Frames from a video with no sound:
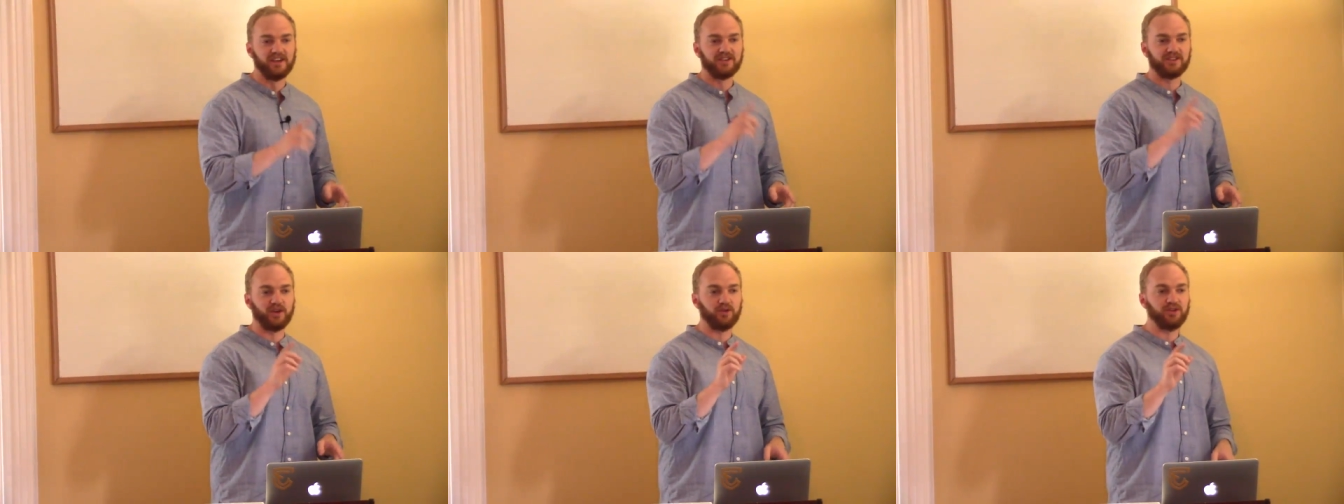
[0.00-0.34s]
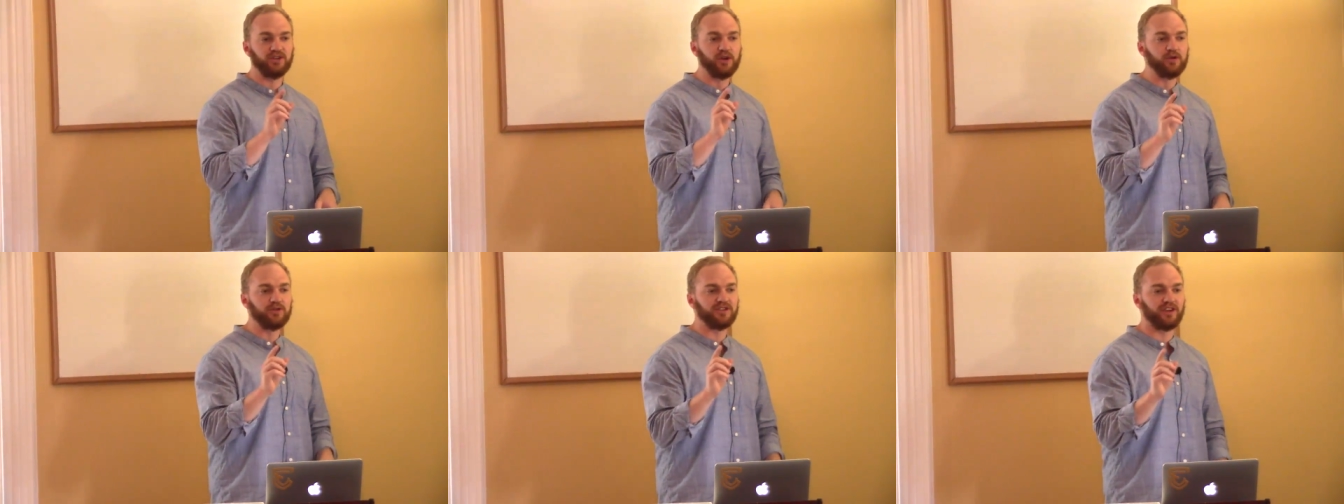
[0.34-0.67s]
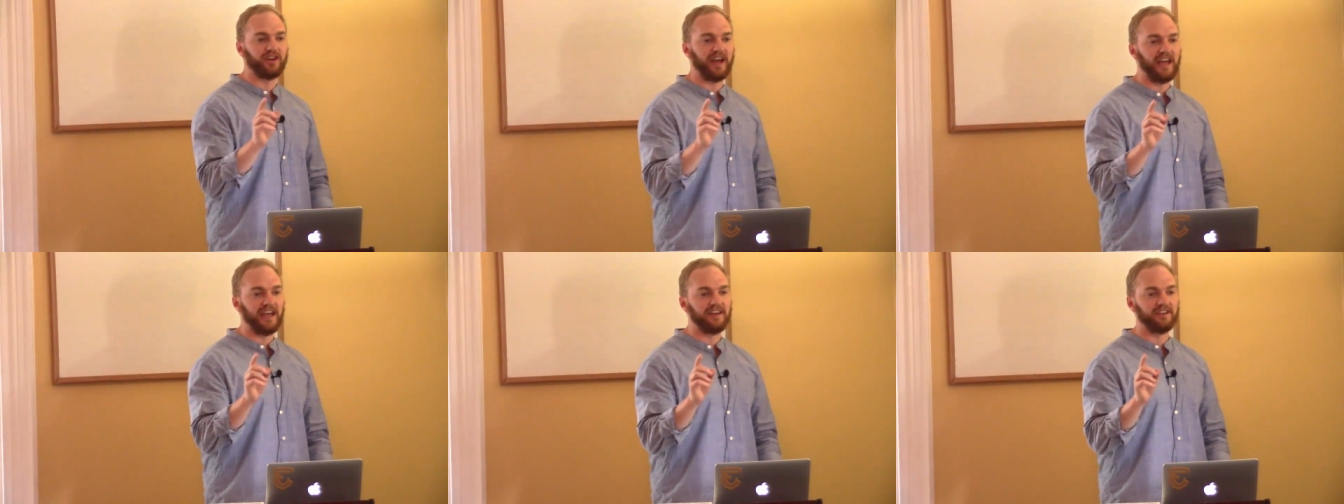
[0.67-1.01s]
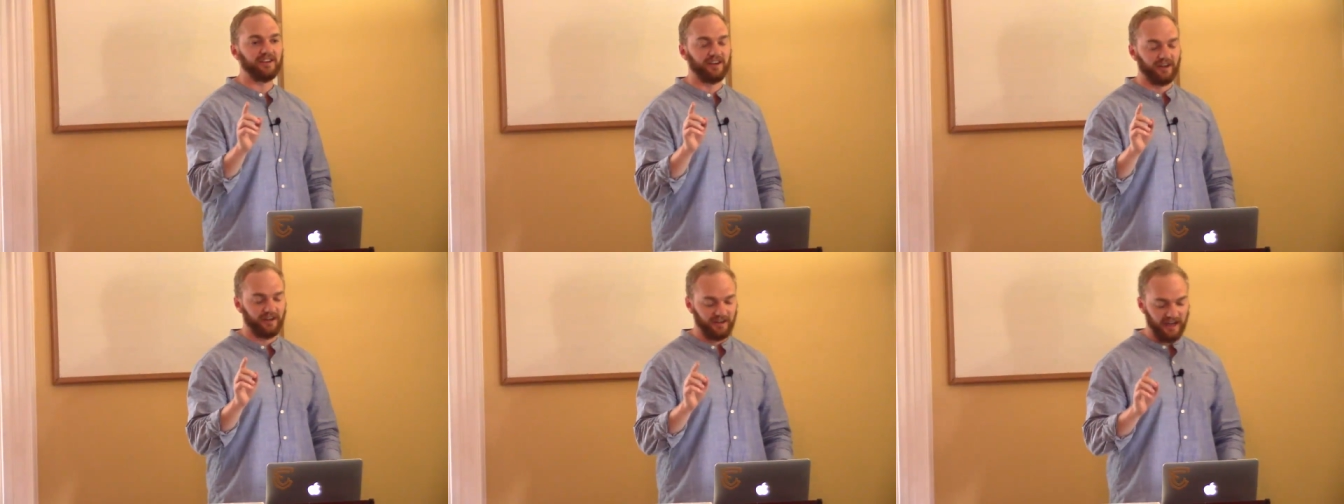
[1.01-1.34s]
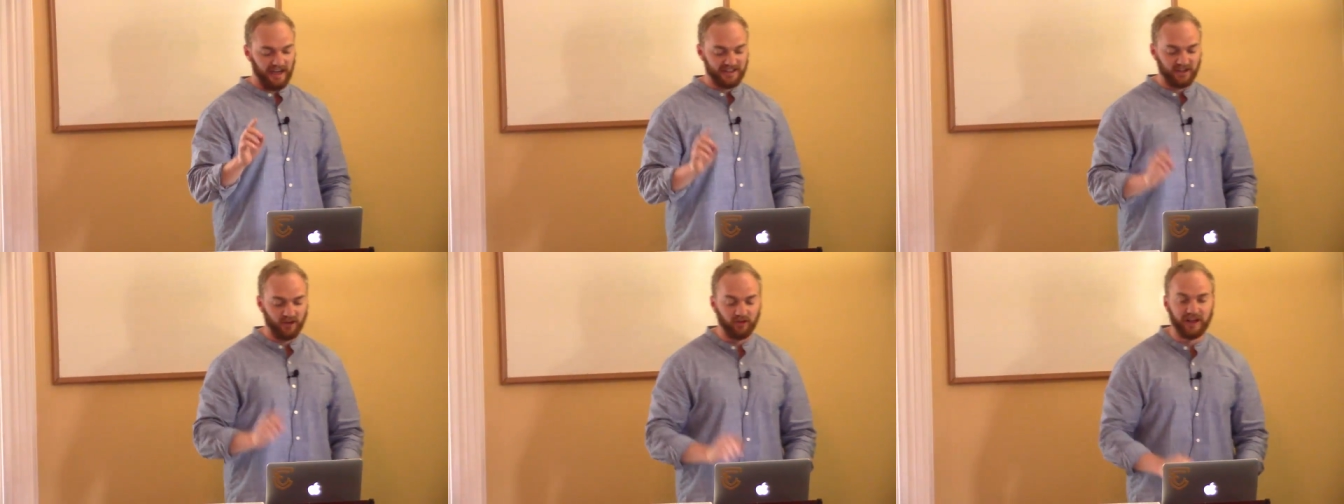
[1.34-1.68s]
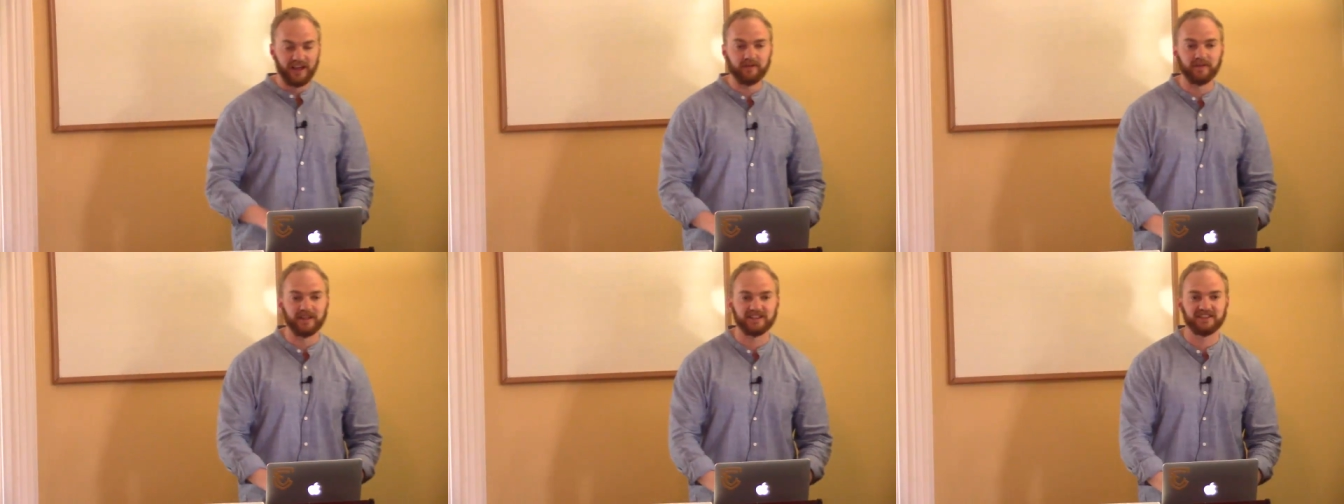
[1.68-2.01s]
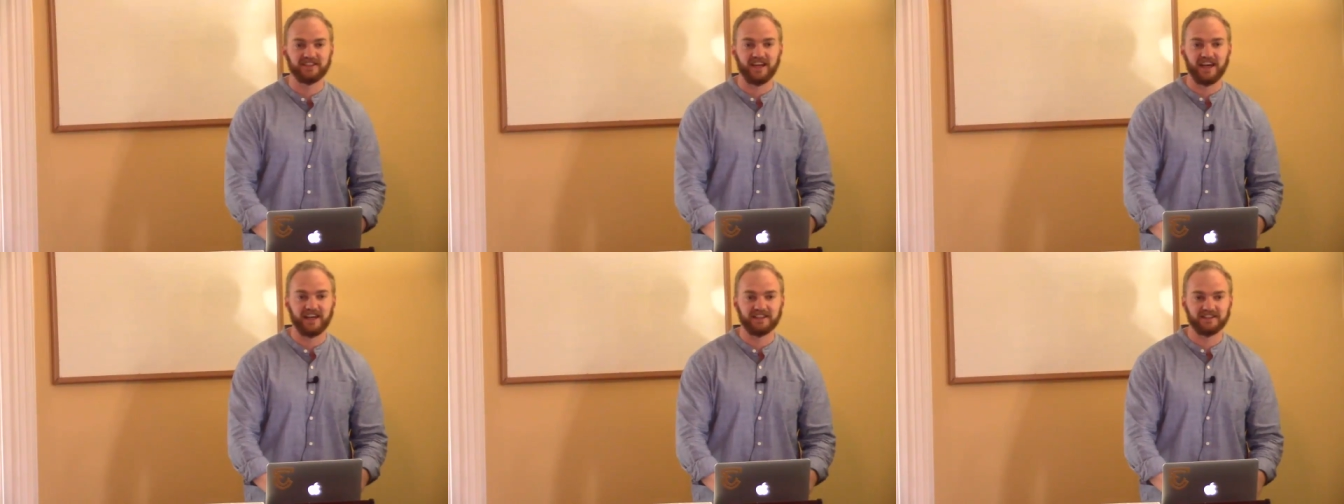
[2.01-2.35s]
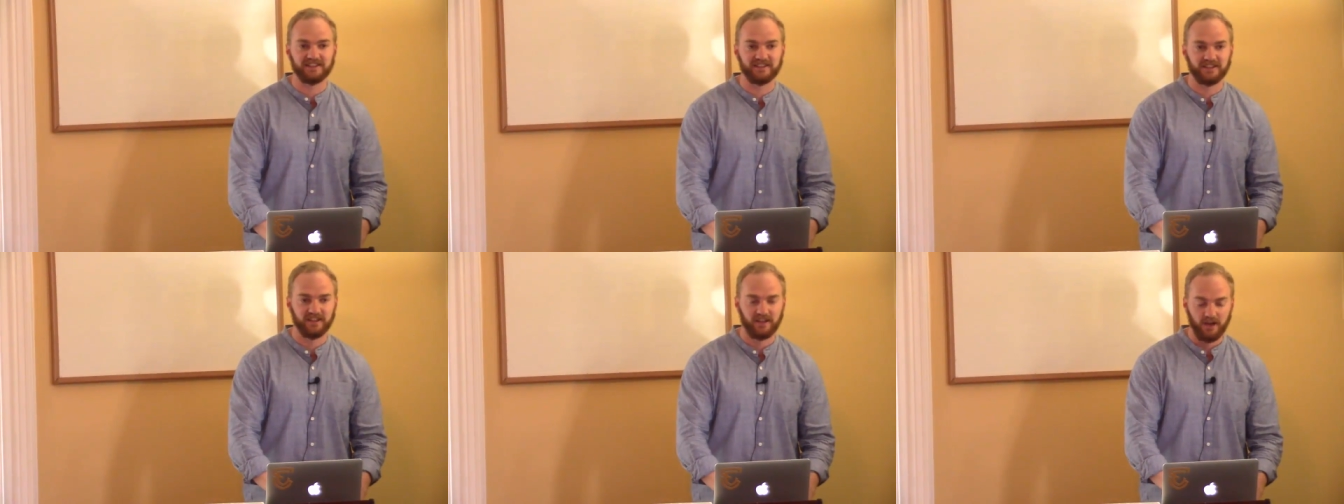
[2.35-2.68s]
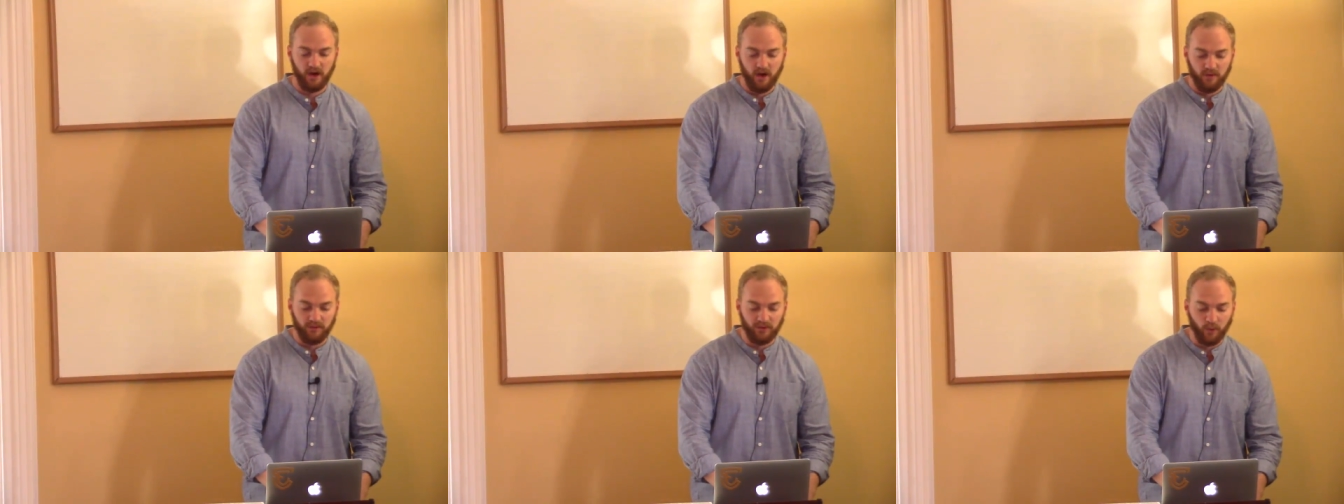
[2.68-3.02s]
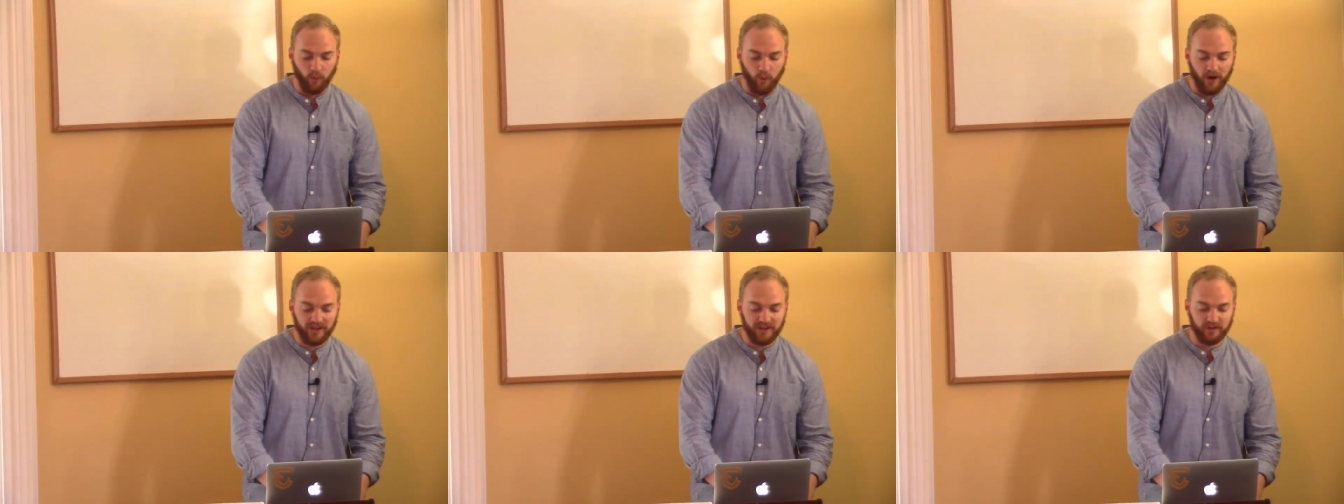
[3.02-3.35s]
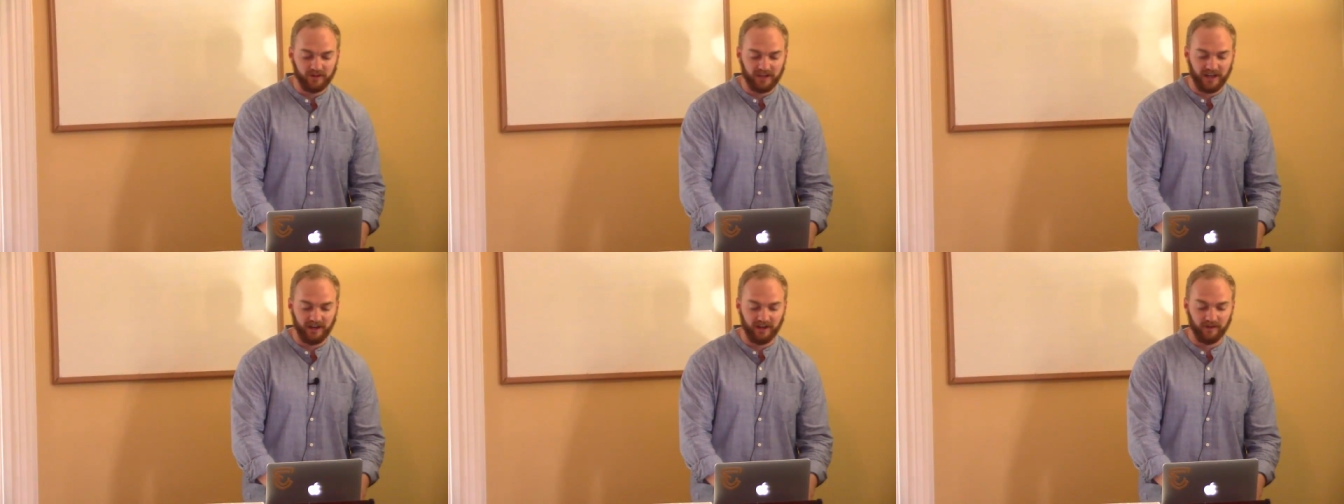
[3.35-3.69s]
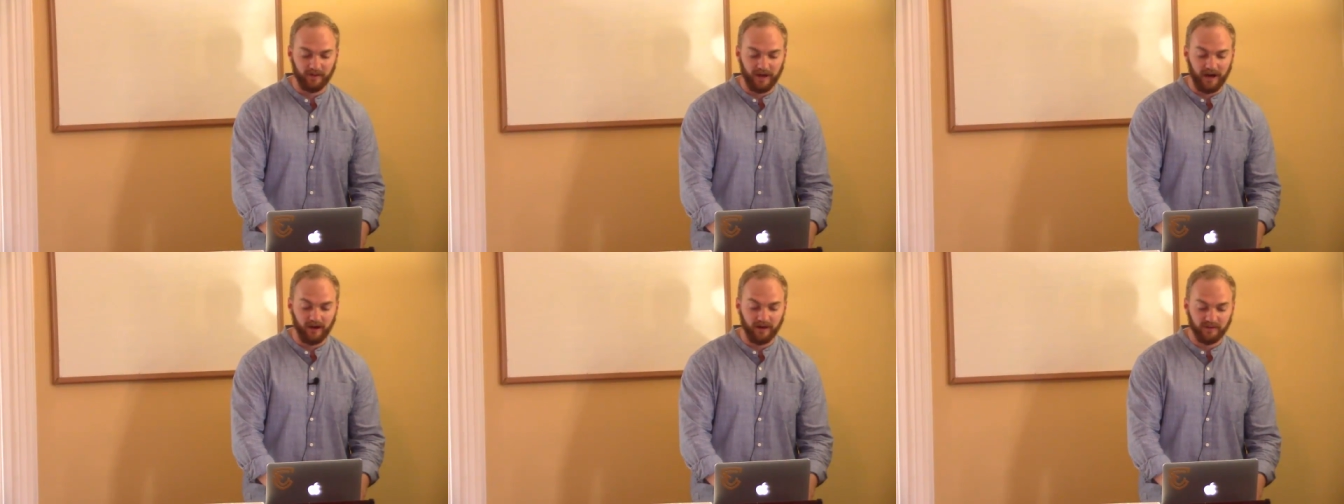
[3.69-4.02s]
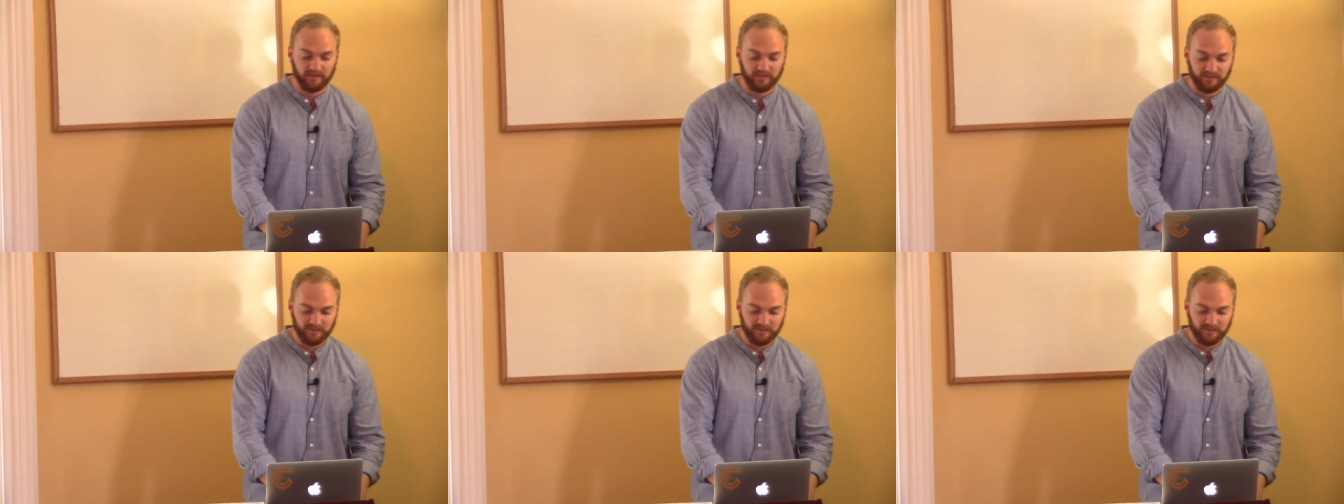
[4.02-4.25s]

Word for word: So use your anger as a litmus test for what you care about.